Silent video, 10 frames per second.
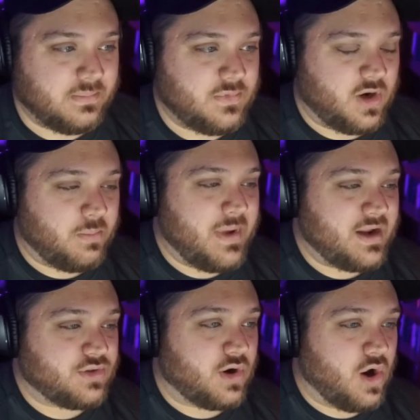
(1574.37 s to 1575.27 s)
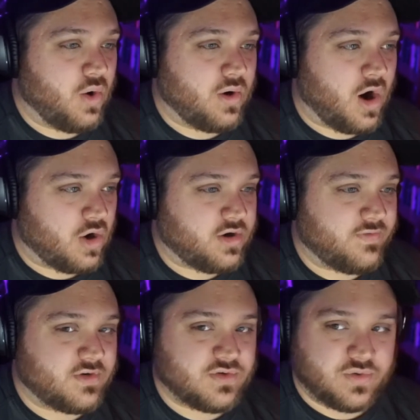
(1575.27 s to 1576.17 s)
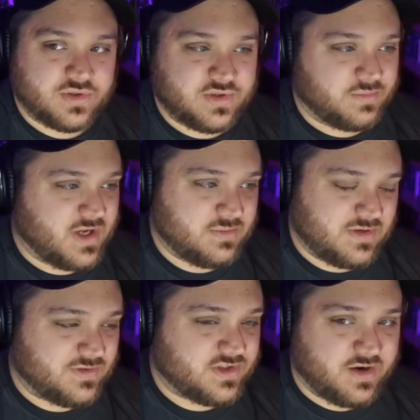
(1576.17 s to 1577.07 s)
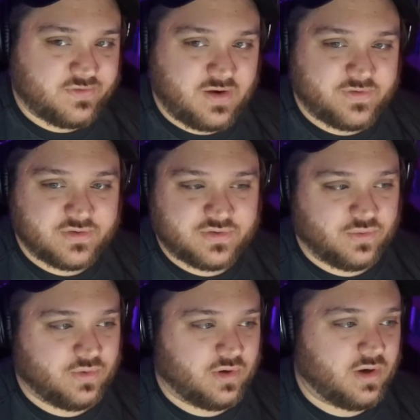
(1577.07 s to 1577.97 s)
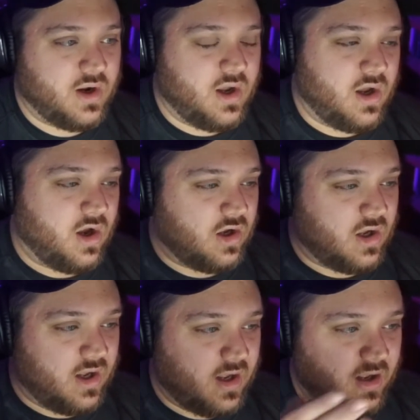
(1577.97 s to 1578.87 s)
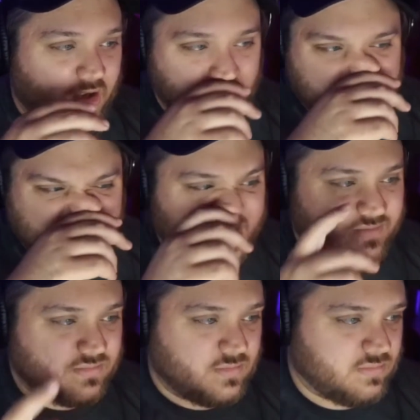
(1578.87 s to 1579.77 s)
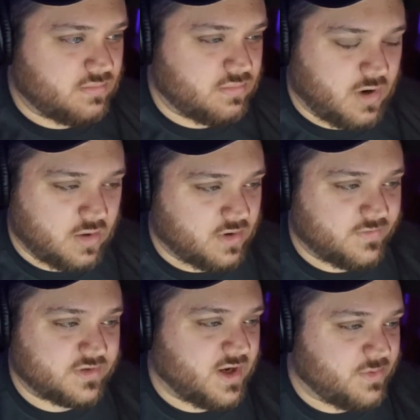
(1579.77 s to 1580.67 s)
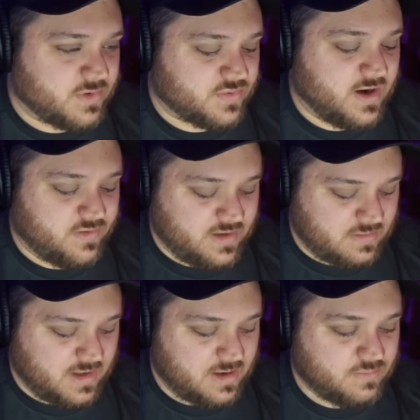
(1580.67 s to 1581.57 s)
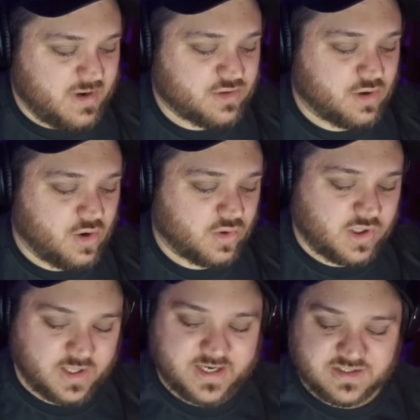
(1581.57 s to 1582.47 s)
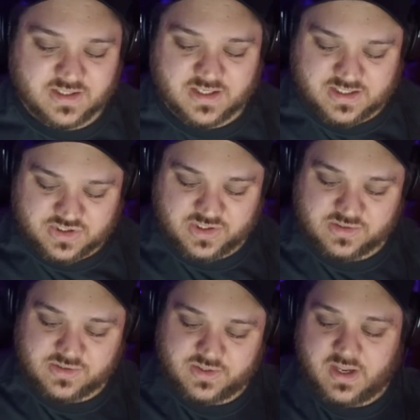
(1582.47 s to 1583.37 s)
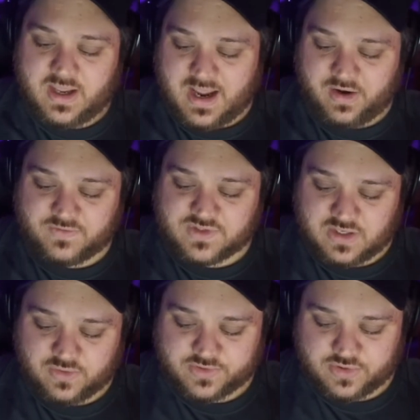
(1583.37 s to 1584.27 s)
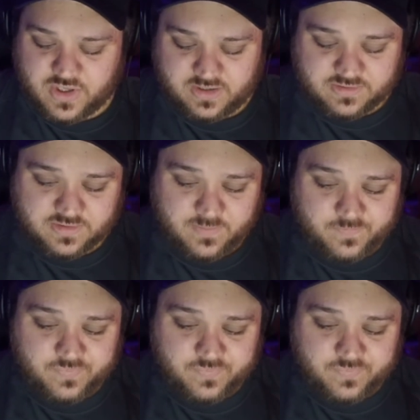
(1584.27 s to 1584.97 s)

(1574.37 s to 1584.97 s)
make their own hardcovers, or sometimes even soft covers, or oversized hardcovers, omnibus, whatever. They make their own collected editions out of singles or trades.